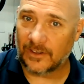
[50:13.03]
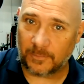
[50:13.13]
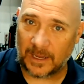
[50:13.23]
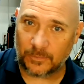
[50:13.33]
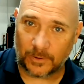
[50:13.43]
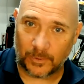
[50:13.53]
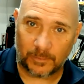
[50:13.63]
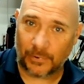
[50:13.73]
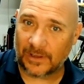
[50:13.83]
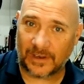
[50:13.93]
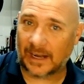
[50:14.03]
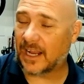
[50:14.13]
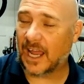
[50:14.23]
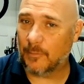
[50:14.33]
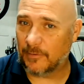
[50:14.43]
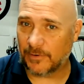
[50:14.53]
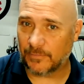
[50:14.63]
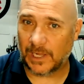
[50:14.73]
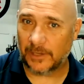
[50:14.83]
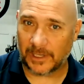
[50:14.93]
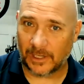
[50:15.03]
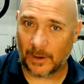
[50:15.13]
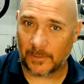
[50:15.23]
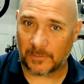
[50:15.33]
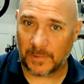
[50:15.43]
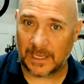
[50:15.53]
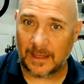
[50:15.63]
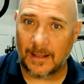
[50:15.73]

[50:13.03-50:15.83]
spacewithwordpress.com if you're following along with me.